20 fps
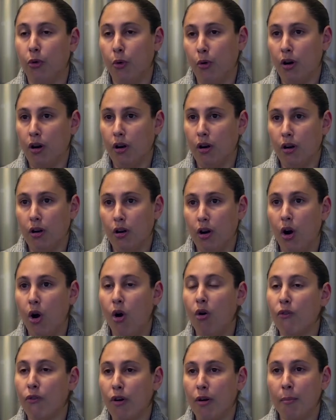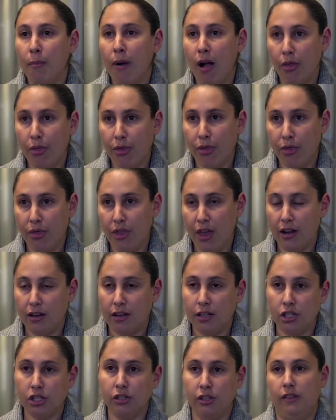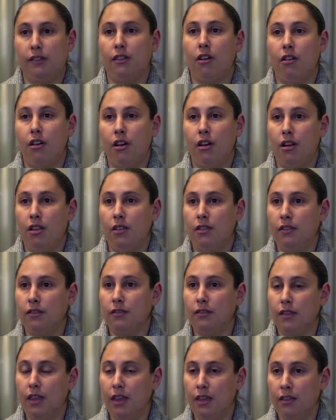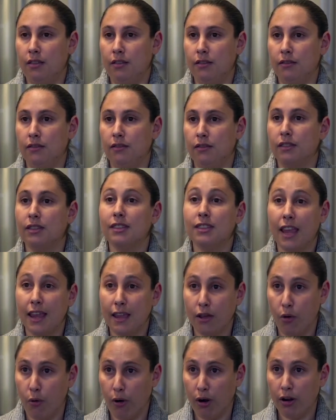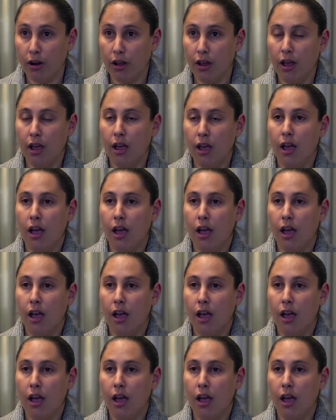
for over a month that initially started in state court